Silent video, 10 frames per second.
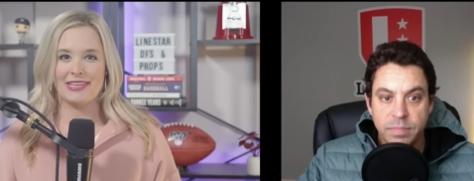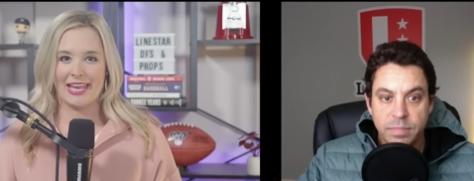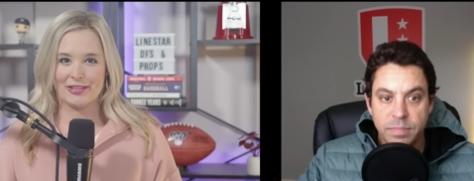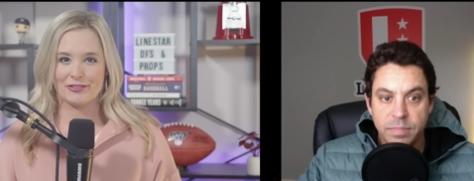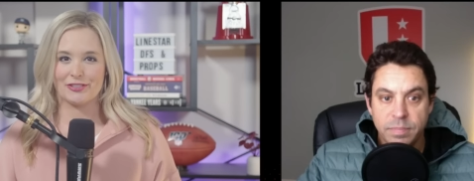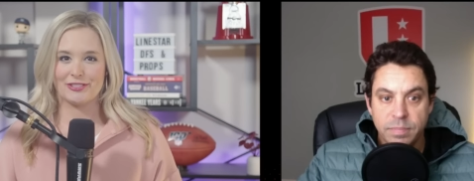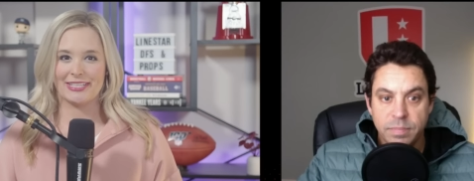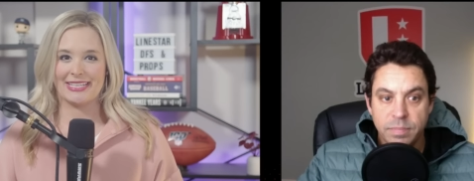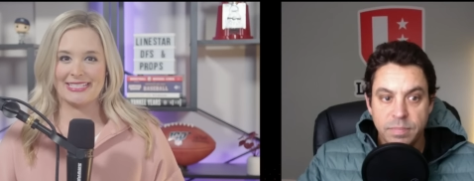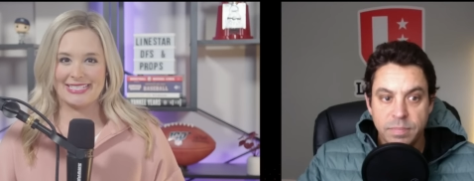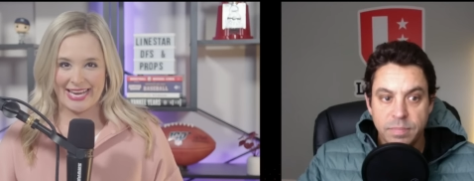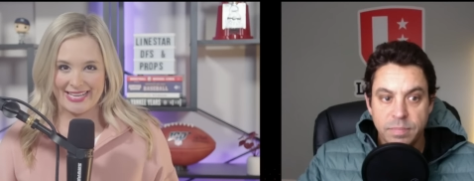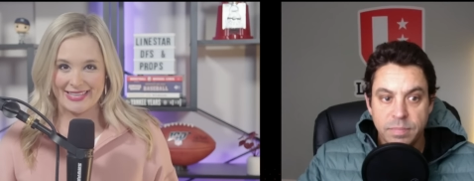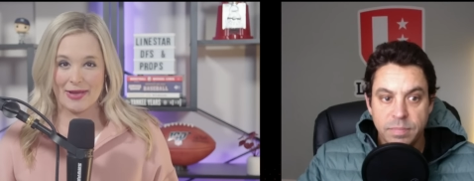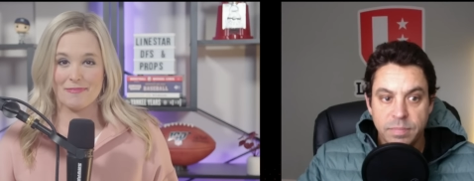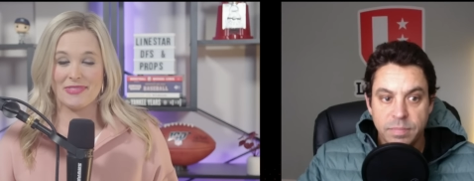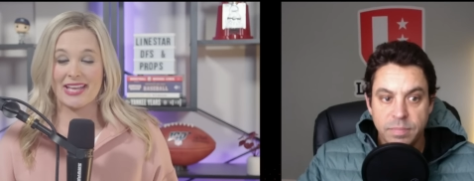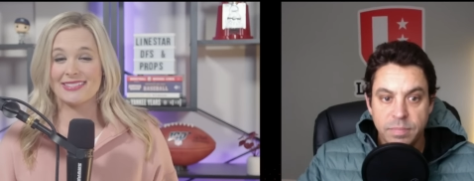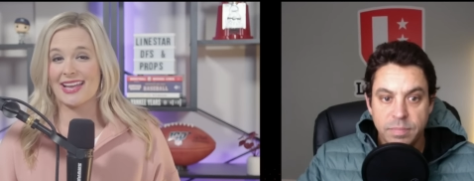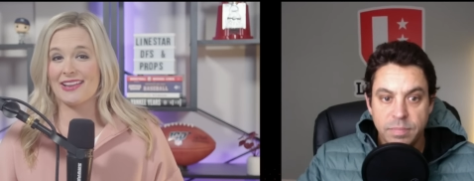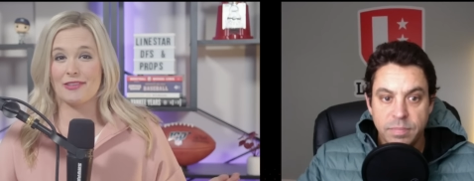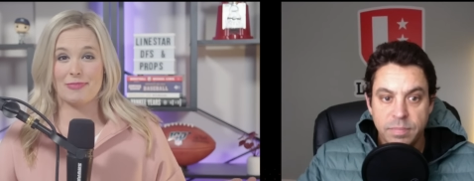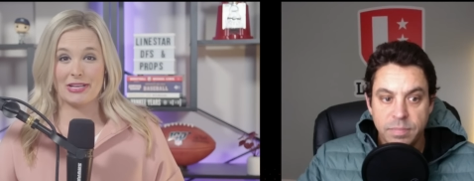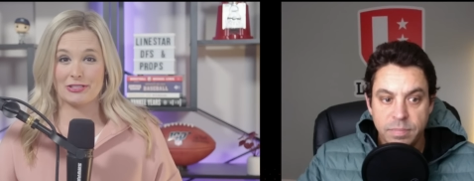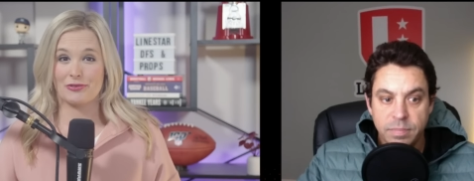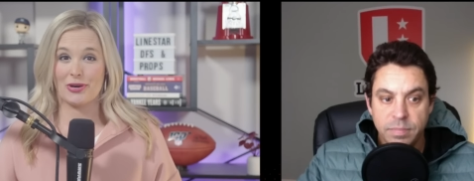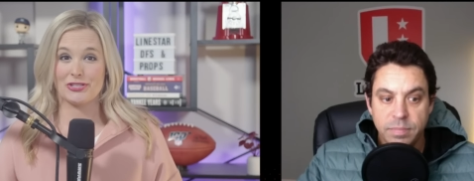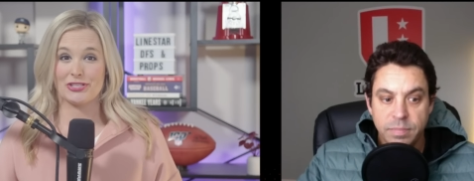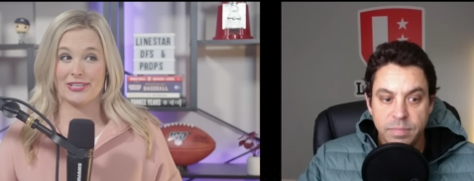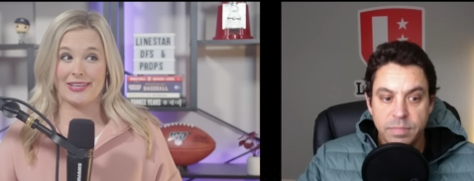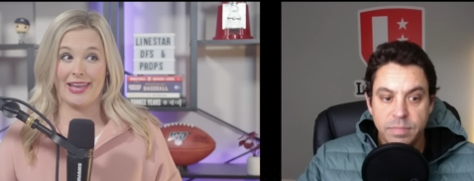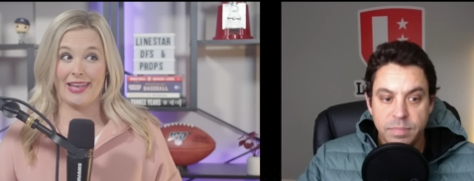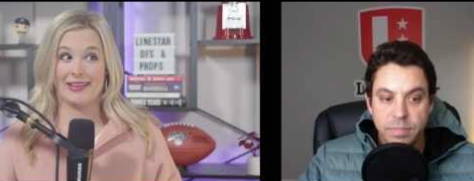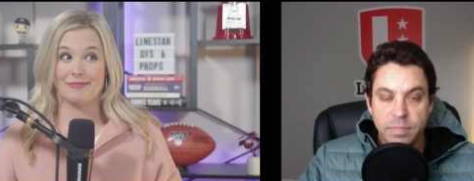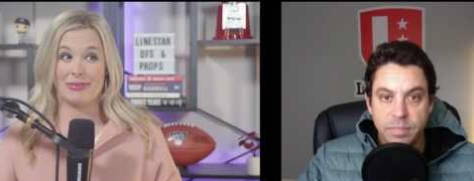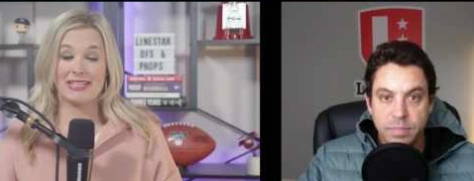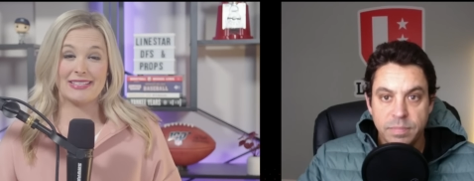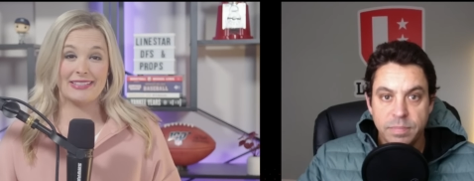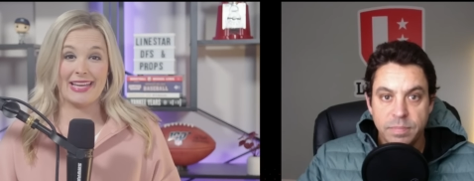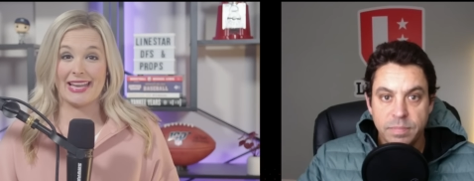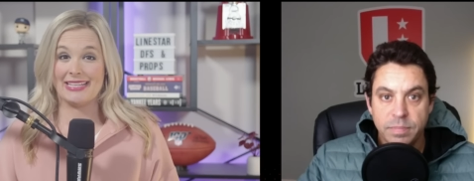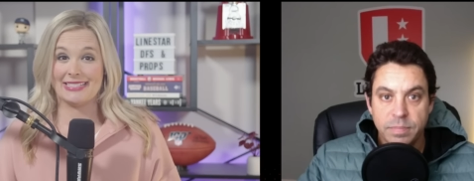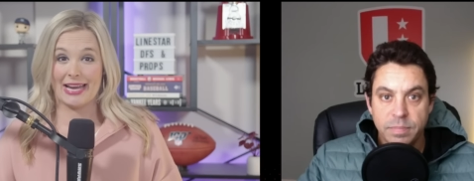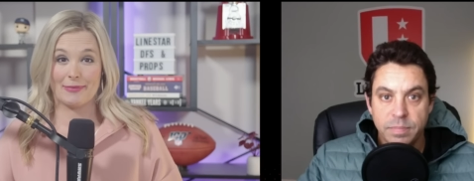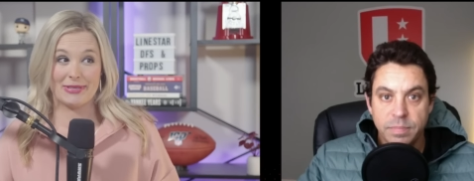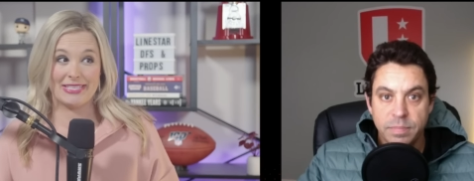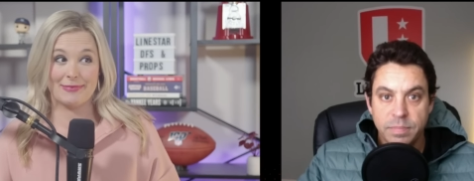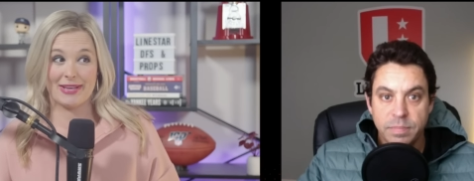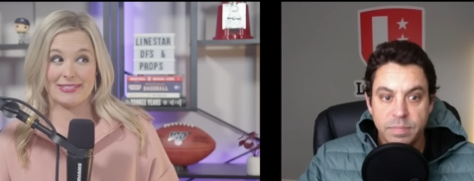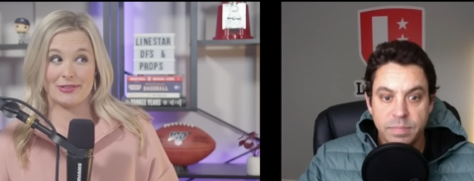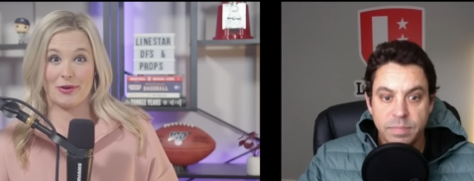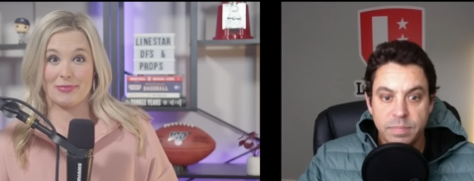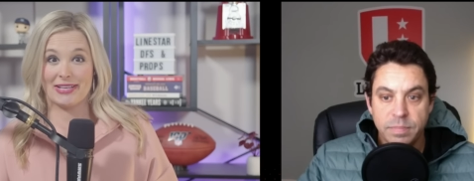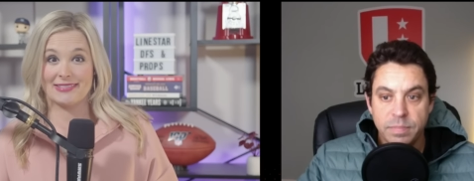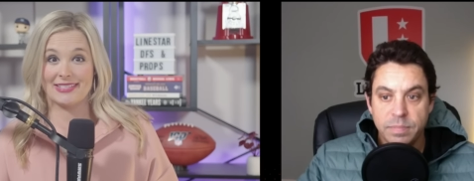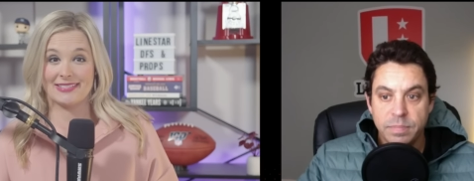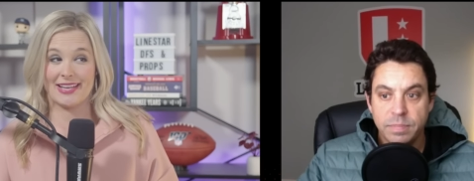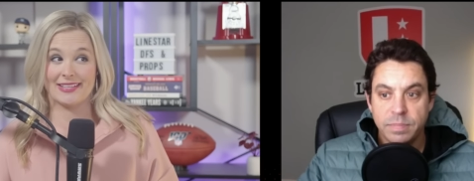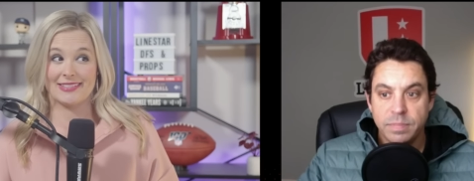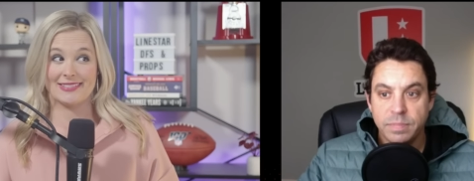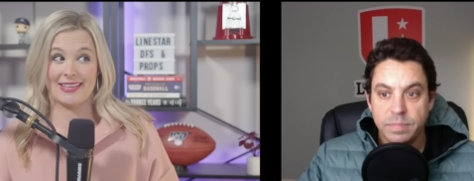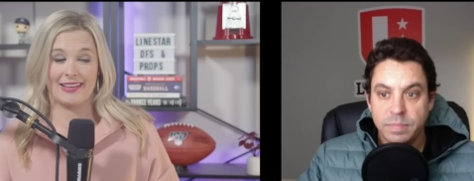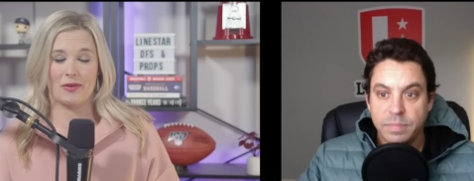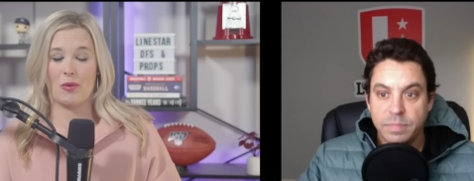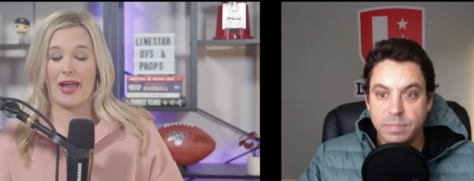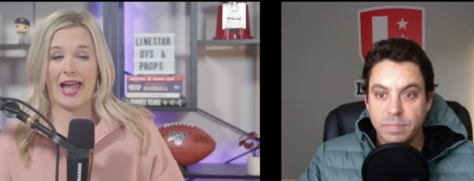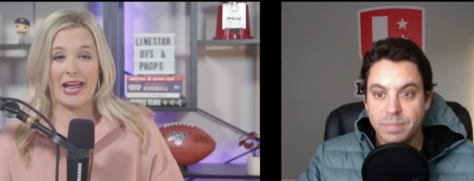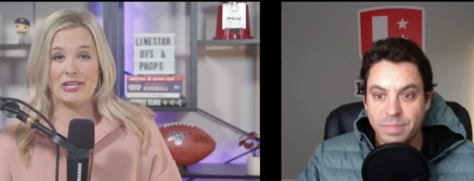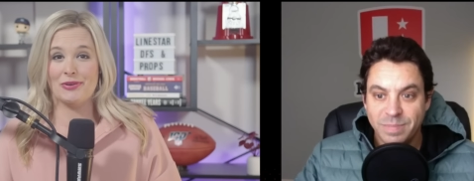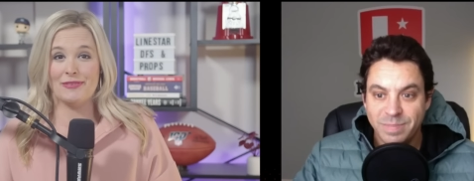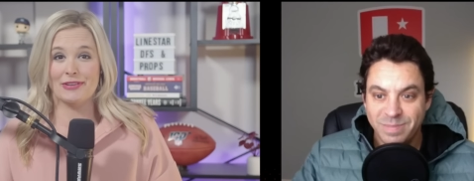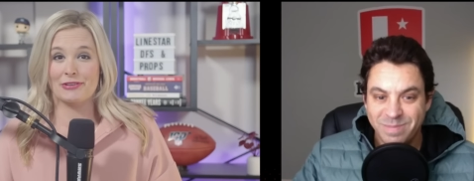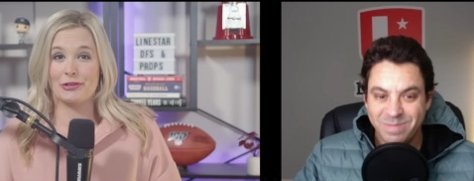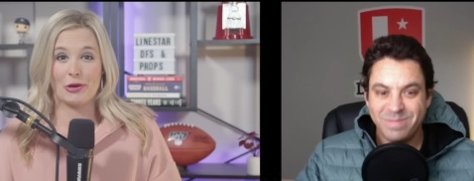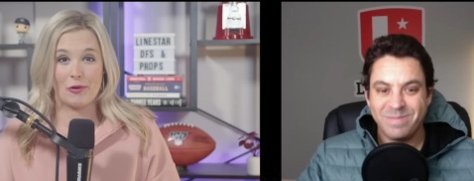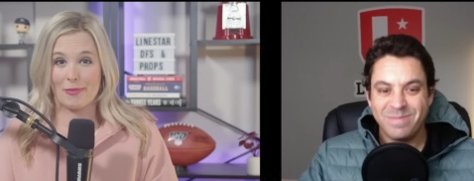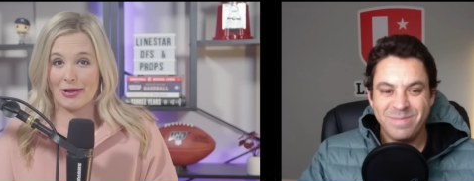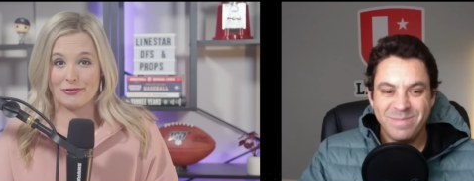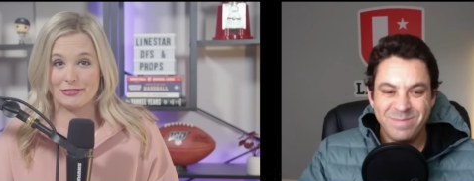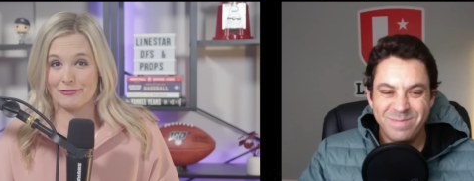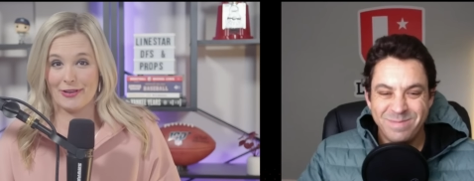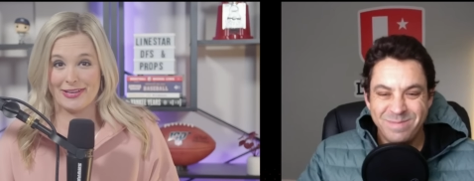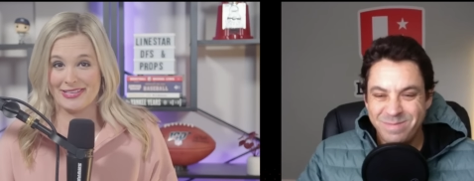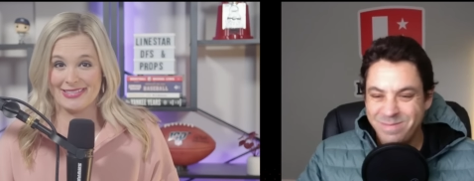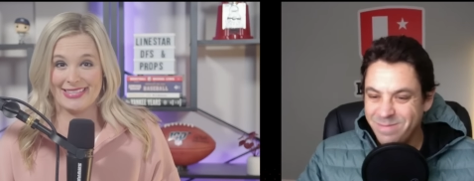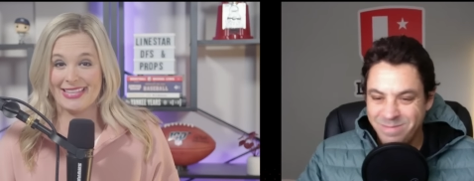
Speaker 1: the answer to contain them? That's kind of the biggest question. And basically, anytime a team has to go up against these guys, it's like, how do you even go about defending